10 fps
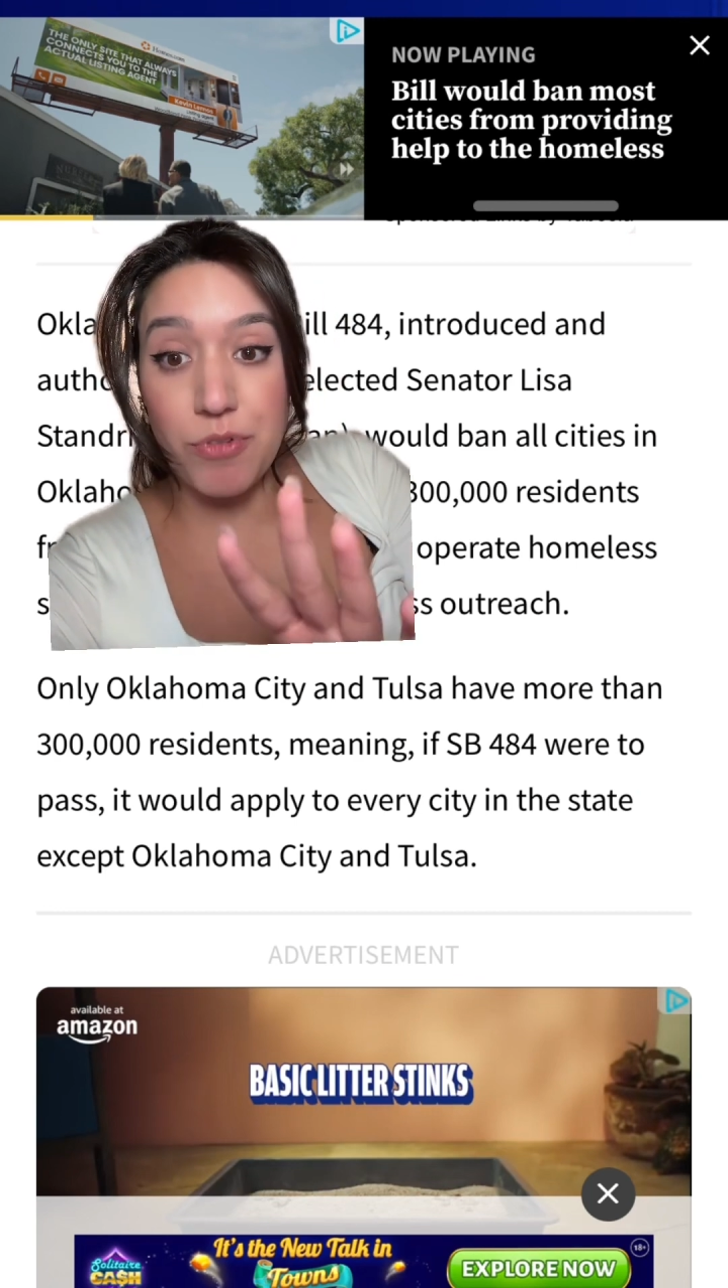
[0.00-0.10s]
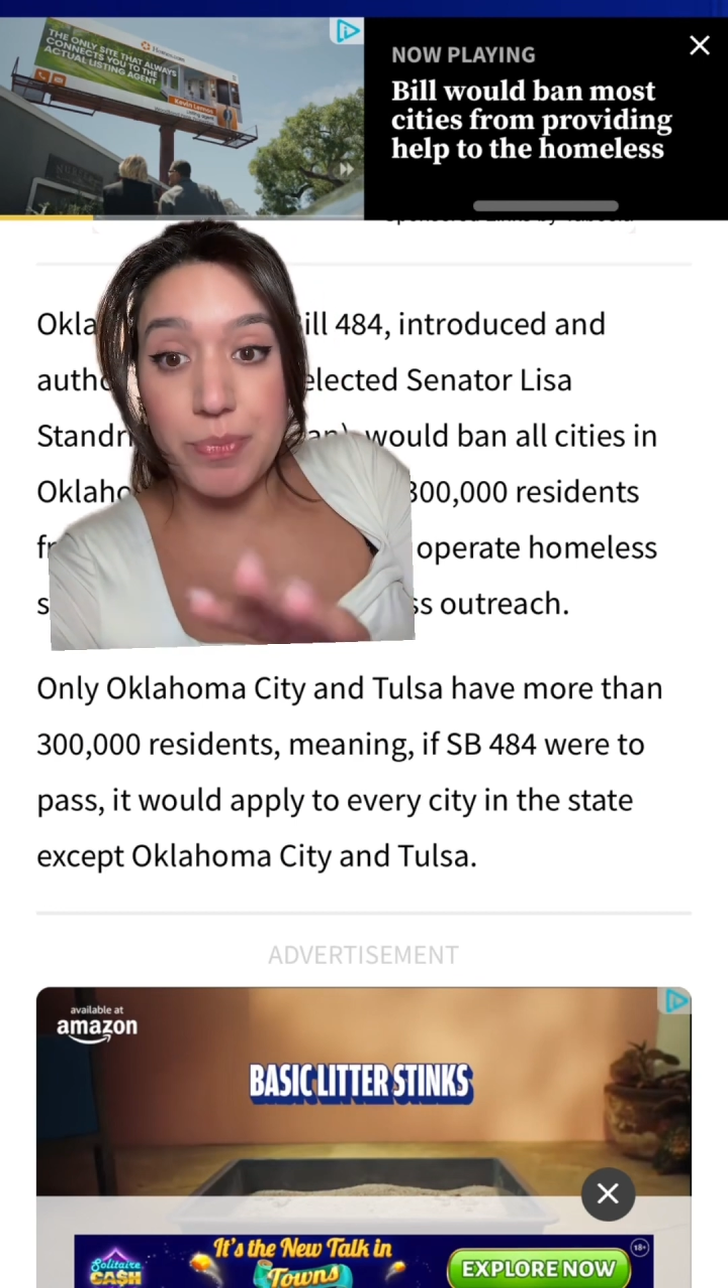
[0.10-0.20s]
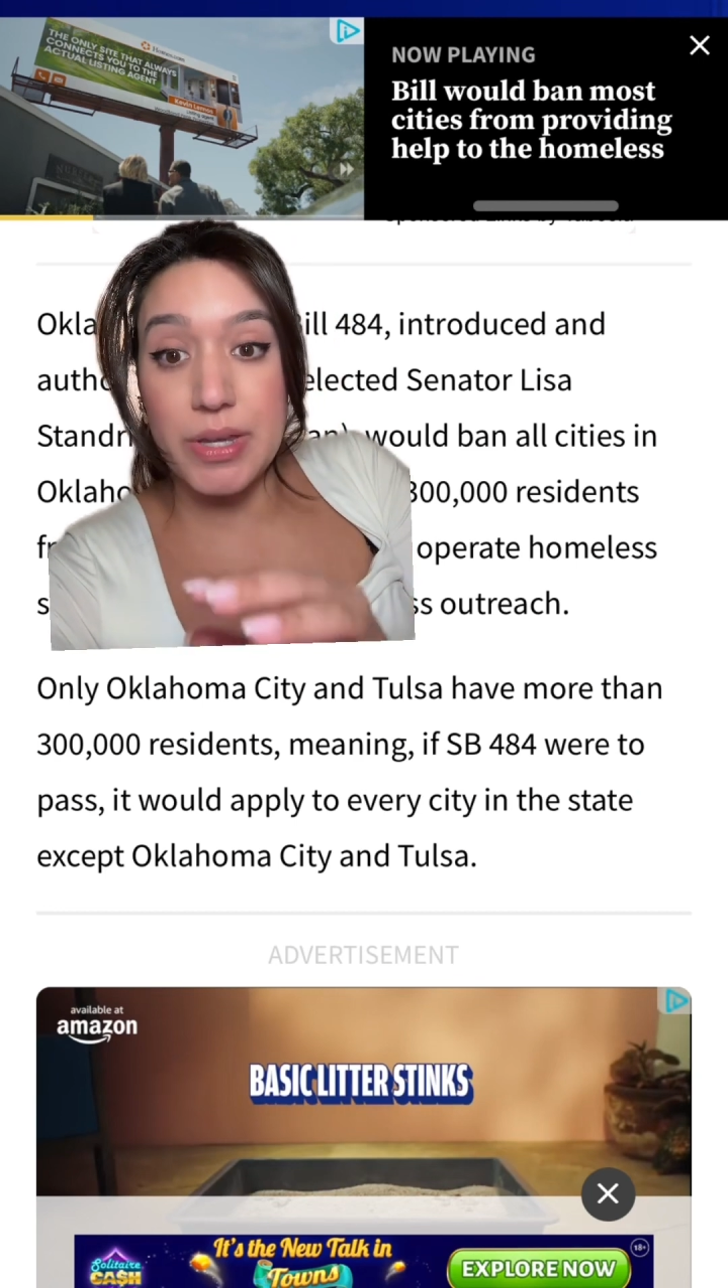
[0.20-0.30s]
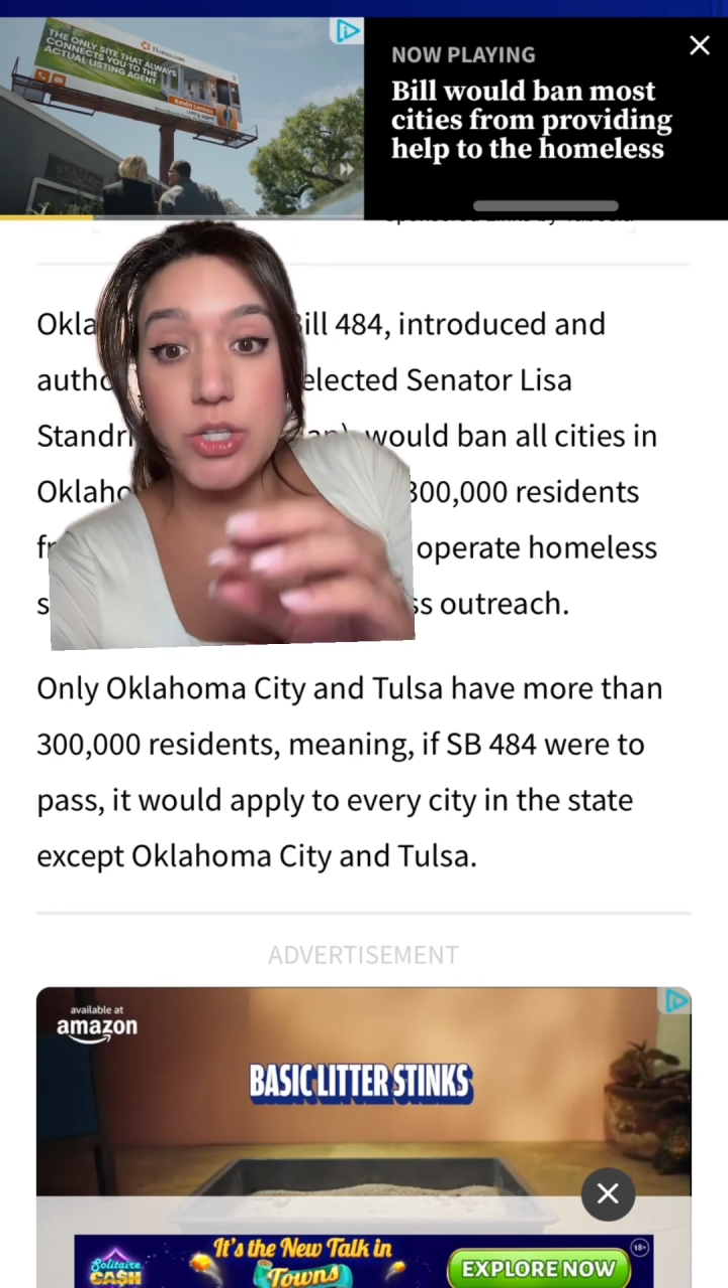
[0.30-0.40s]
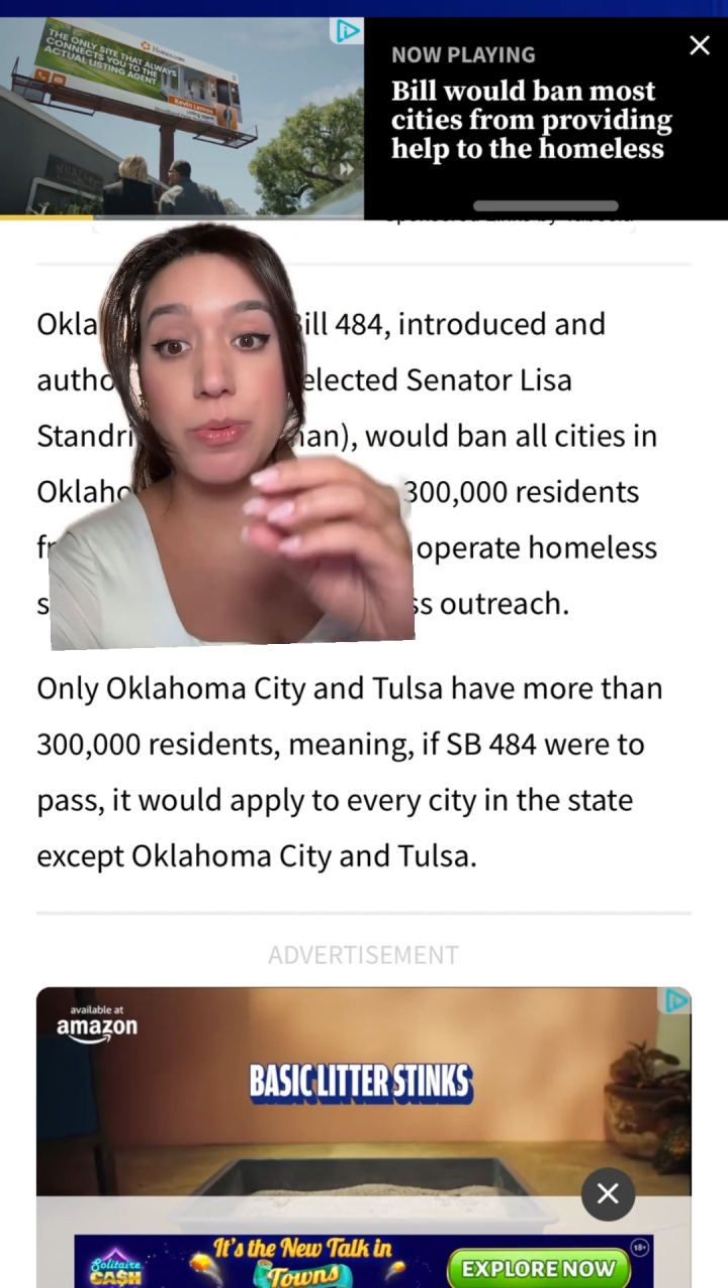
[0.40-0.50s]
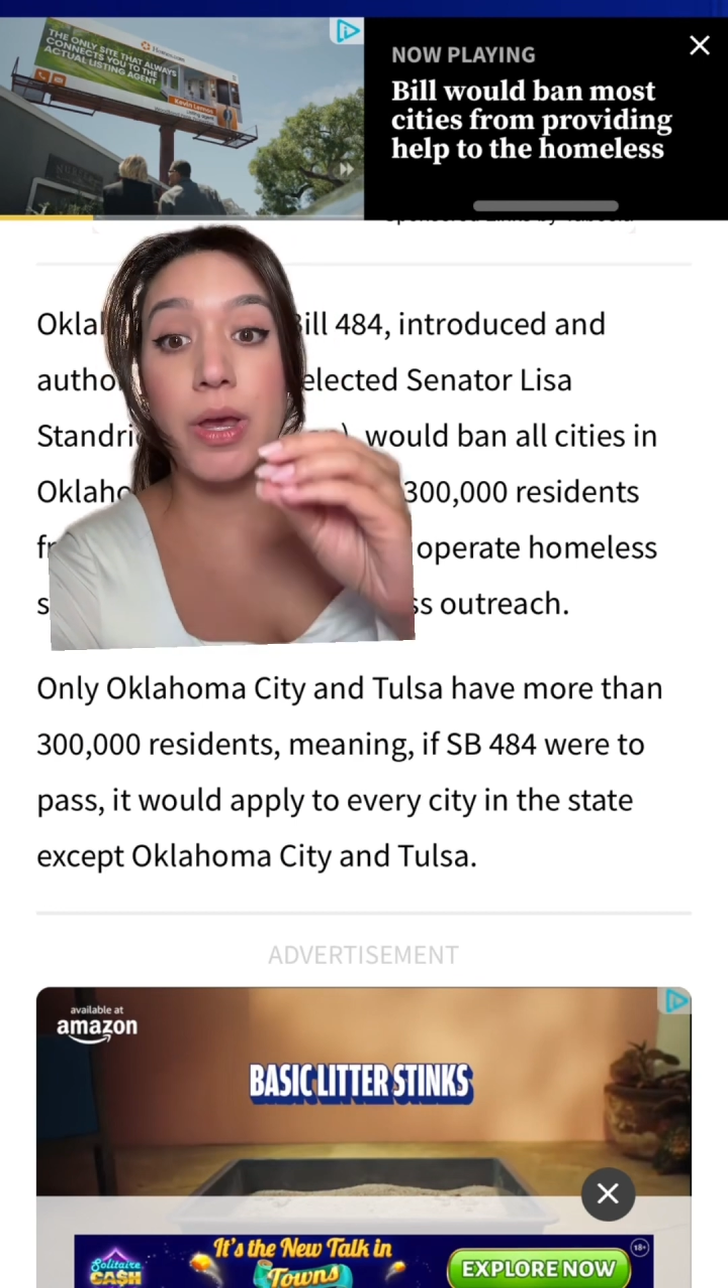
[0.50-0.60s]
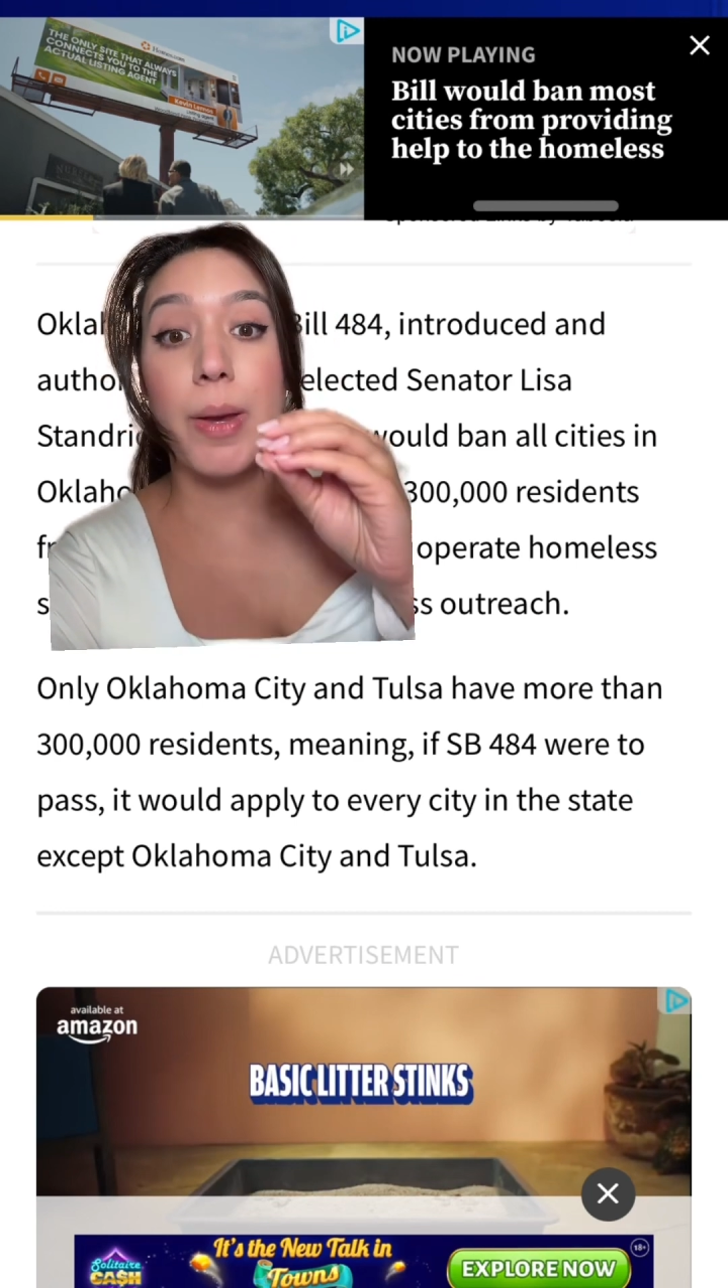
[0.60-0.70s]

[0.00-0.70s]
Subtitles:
from this